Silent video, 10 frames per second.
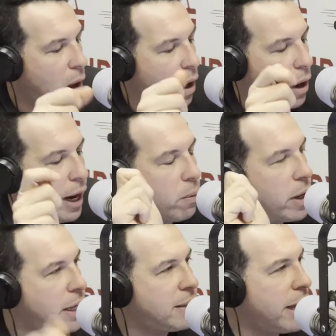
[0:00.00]
All right, we're
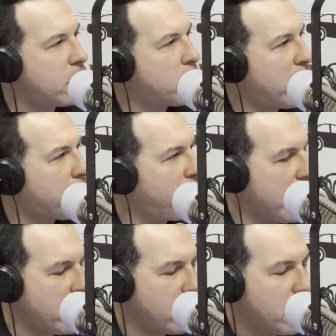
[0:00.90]
going to take a quick
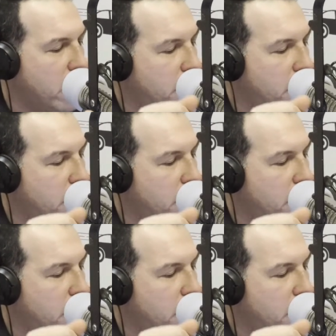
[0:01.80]
break.